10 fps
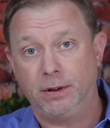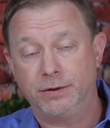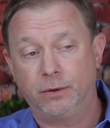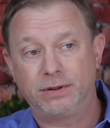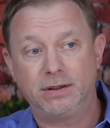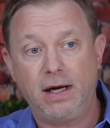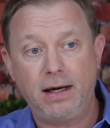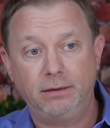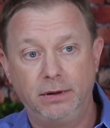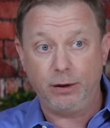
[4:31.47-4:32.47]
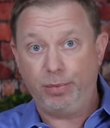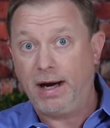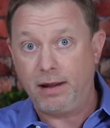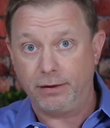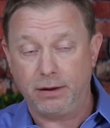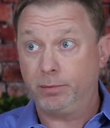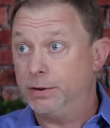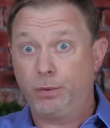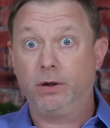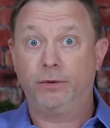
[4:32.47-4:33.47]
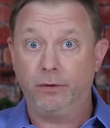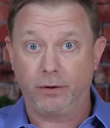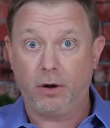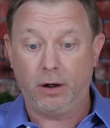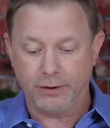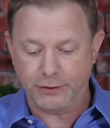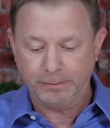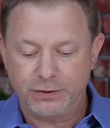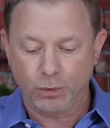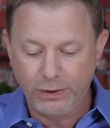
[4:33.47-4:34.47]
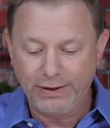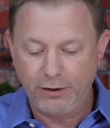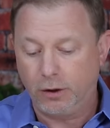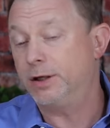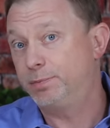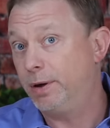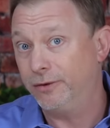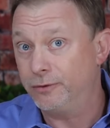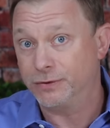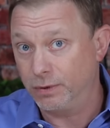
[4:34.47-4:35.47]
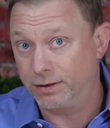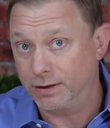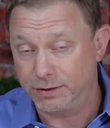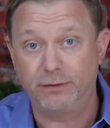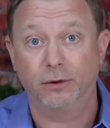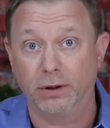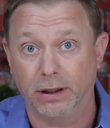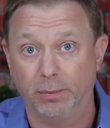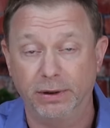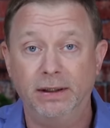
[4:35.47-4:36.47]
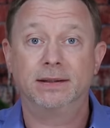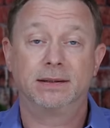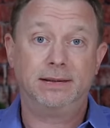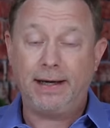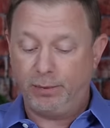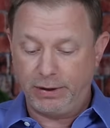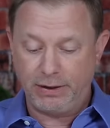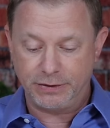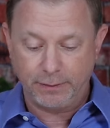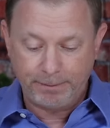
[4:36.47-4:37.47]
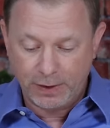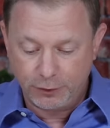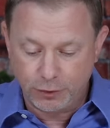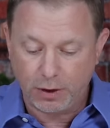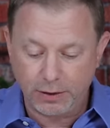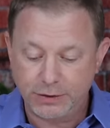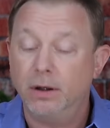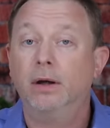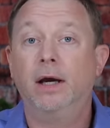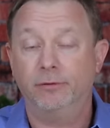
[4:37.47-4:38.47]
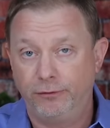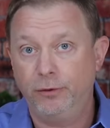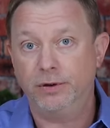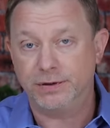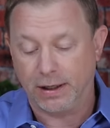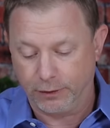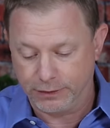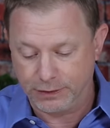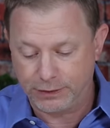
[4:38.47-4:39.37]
So it's not idiopathic. It means we don't know the cause. It's really caused by those three things if you look it up. It's diabetes, drugs, and food intolerances.